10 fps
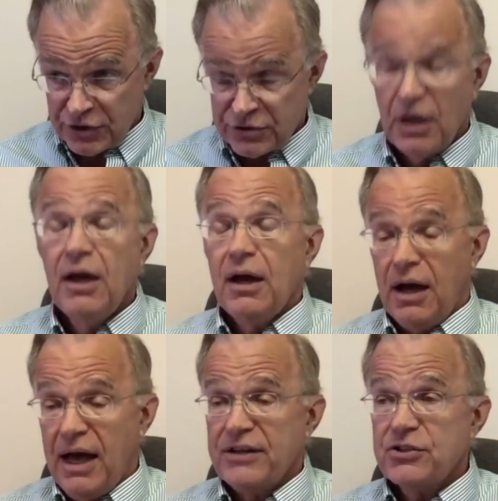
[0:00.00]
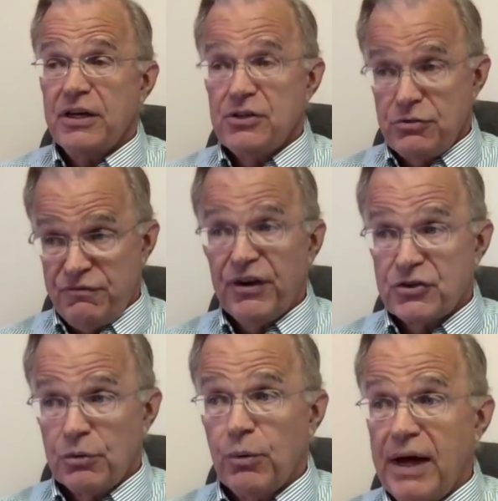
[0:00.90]
this. I say you
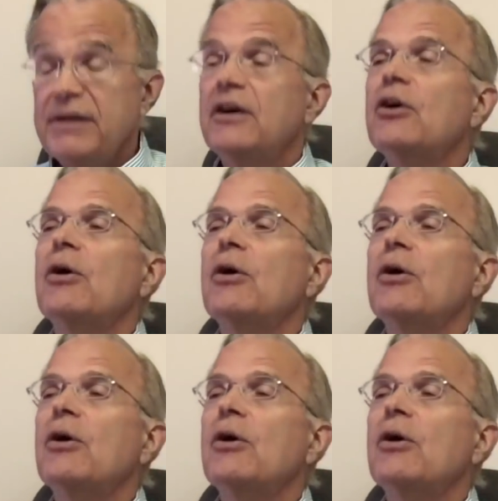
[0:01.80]
fix it right.